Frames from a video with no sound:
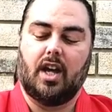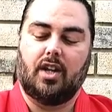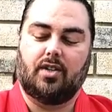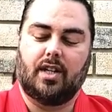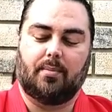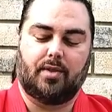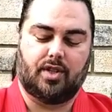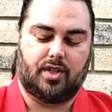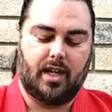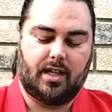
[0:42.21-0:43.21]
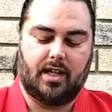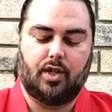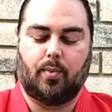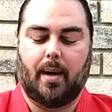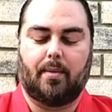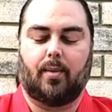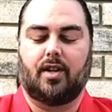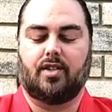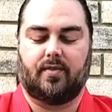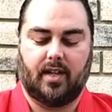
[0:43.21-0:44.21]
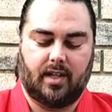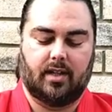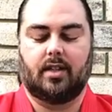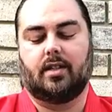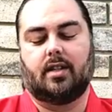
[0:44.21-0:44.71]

You simply just take it, you wrap it around your finger,